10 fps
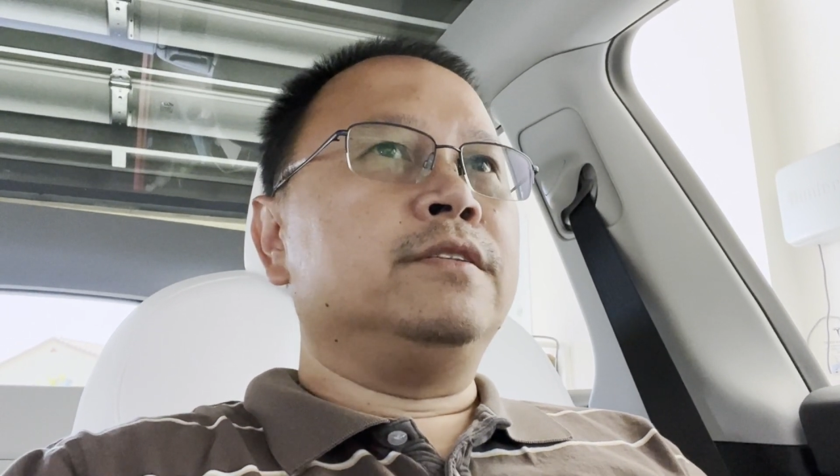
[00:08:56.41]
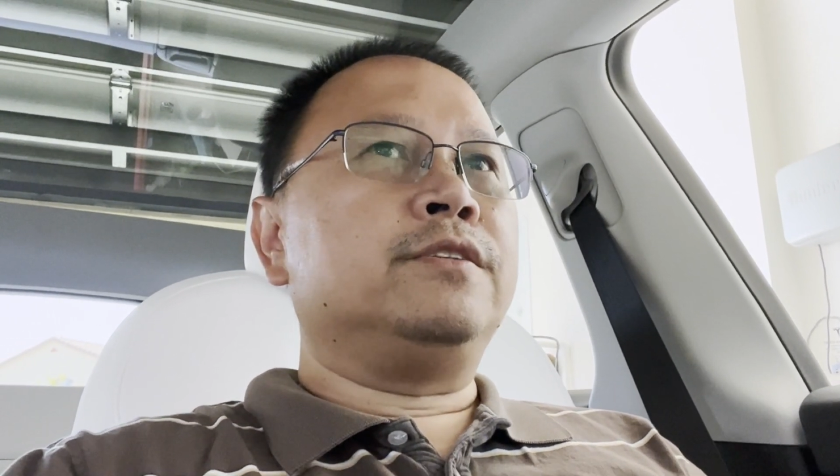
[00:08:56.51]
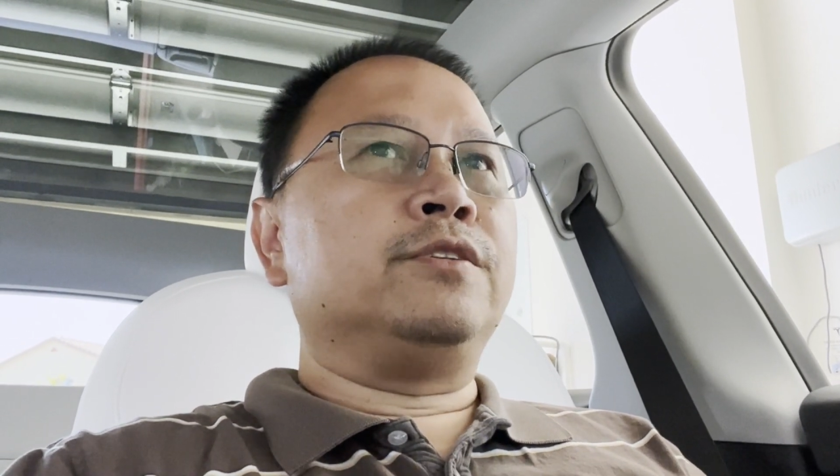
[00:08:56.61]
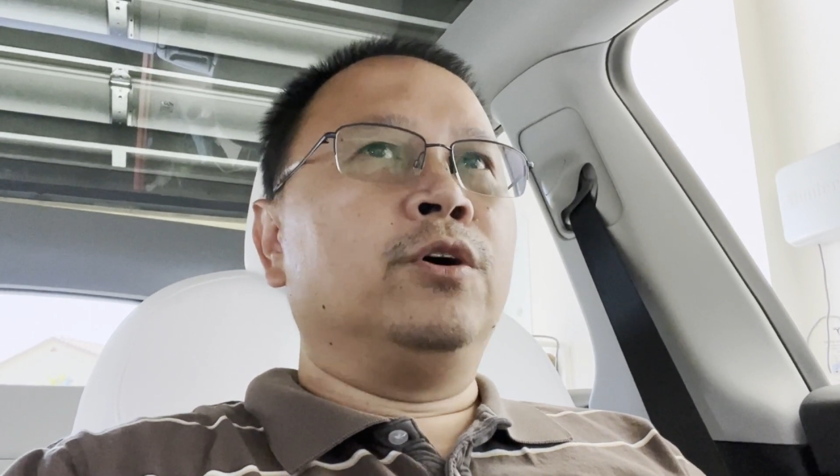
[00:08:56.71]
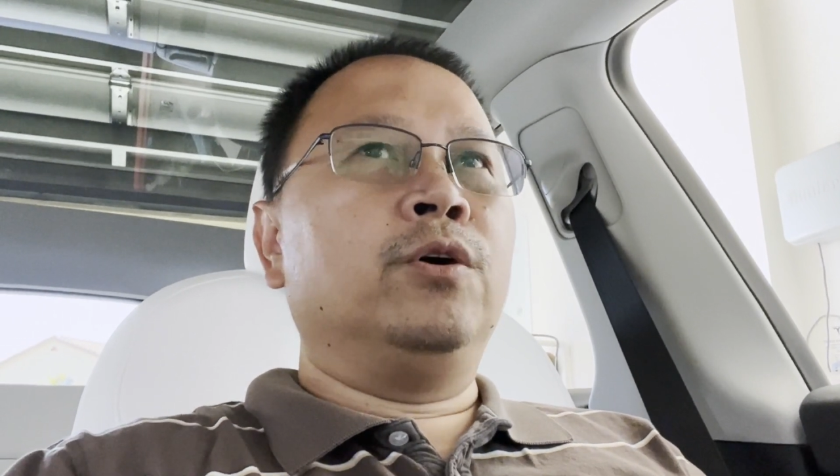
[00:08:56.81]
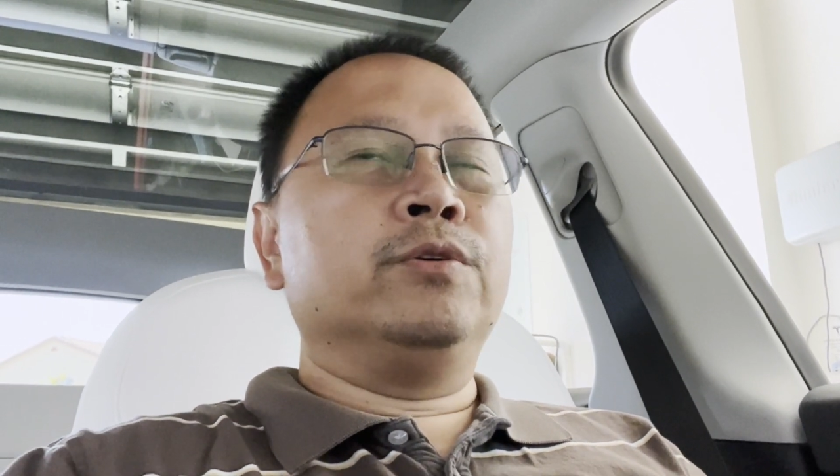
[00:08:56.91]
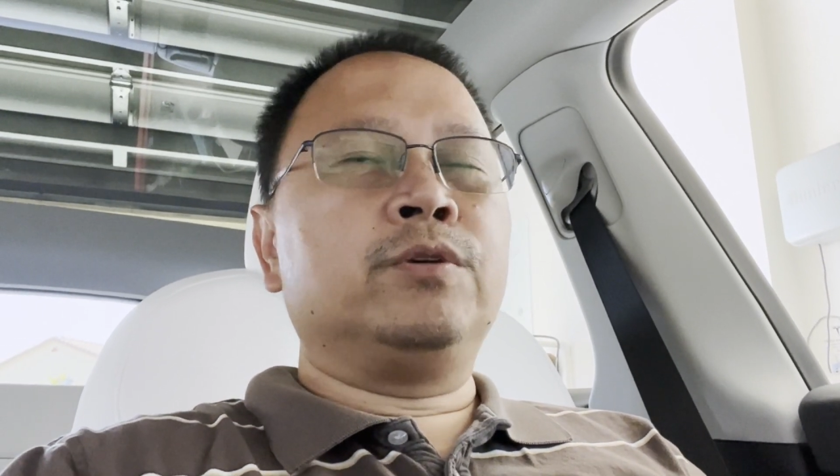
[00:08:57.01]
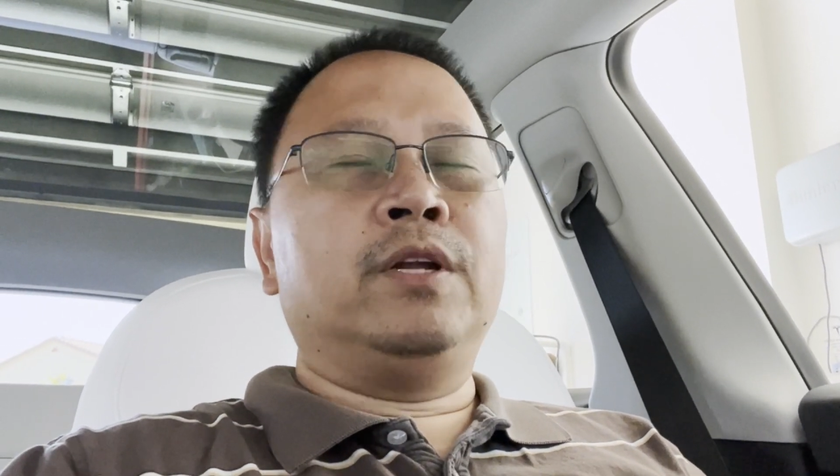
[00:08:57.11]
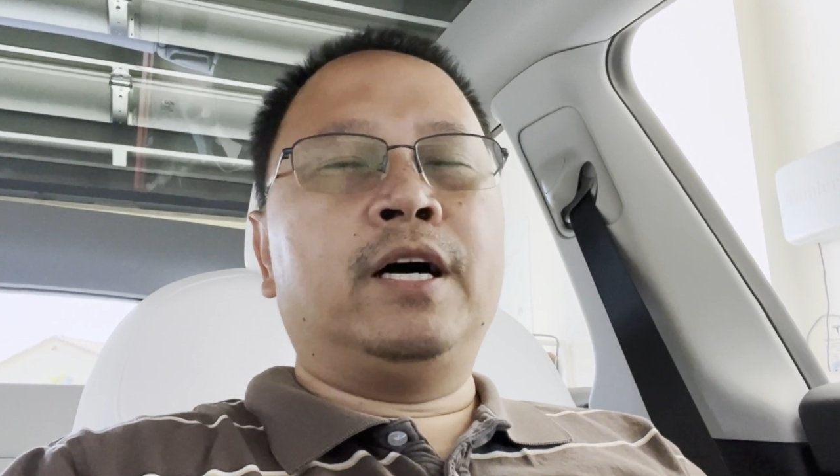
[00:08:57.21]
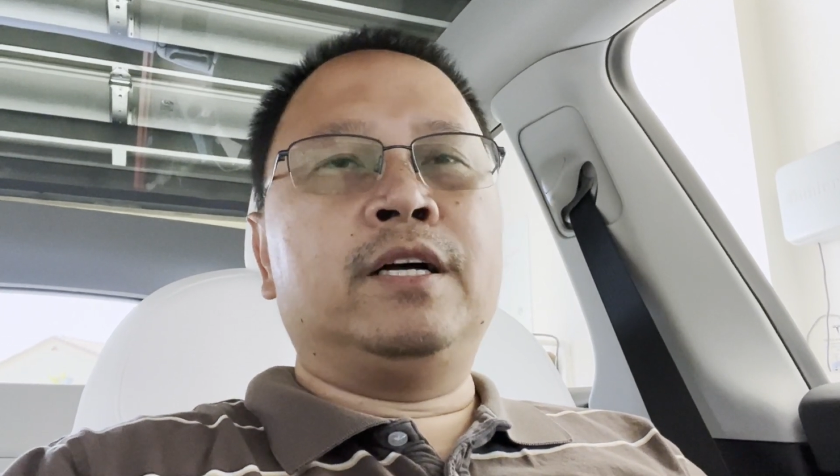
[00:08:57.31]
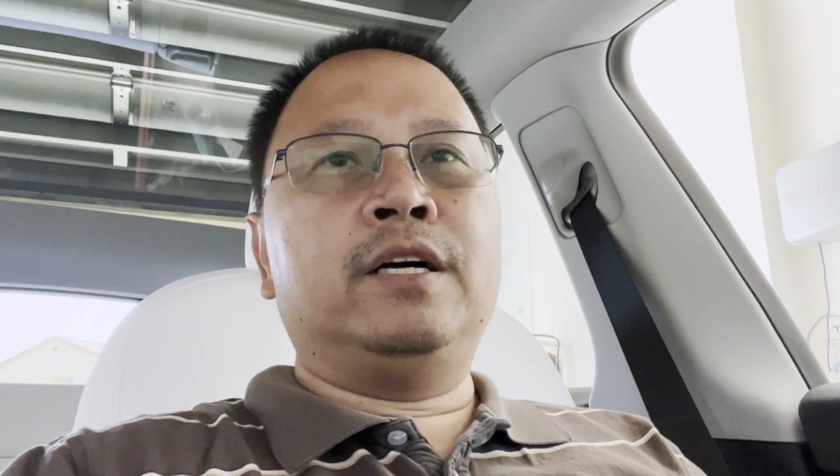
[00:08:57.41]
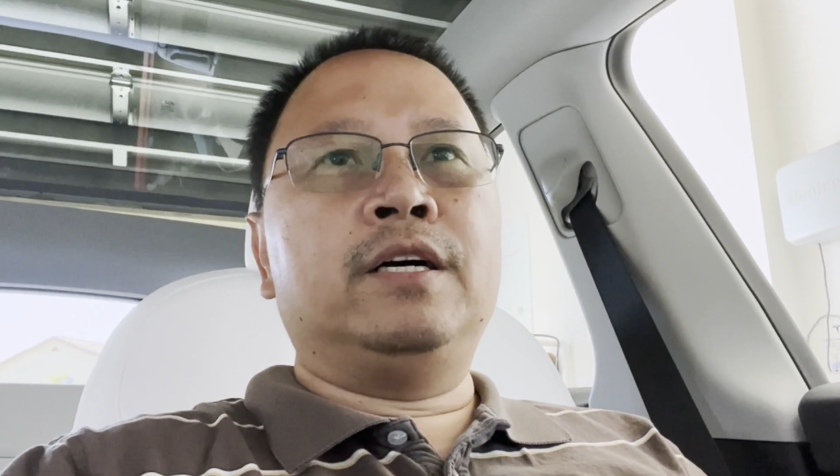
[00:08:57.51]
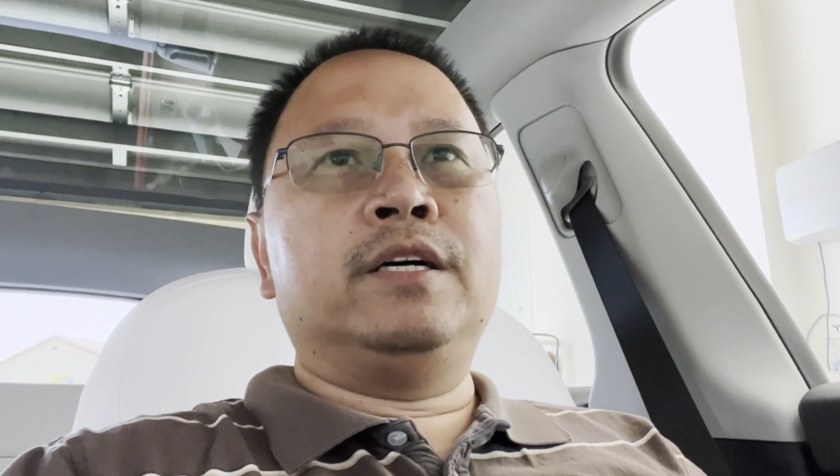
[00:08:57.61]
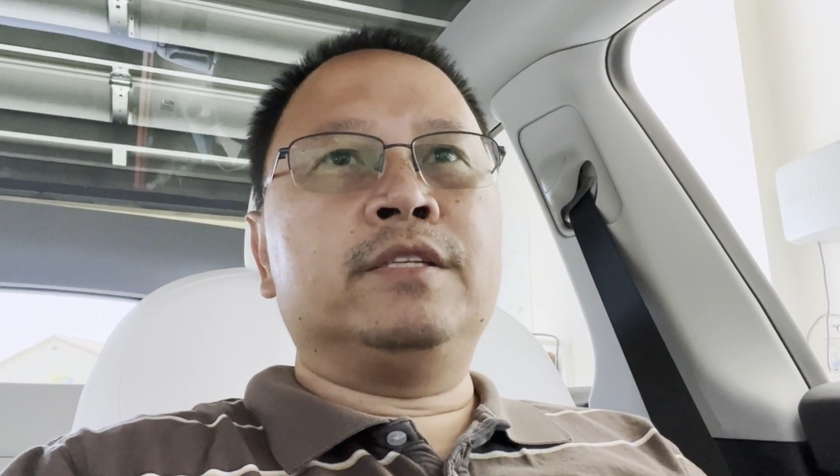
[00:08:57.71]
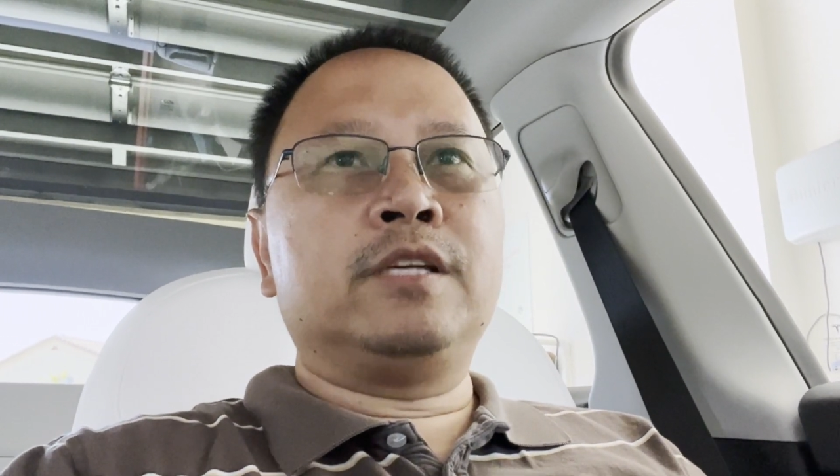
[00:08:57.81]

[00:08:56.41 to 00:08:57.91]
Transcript: So a lot,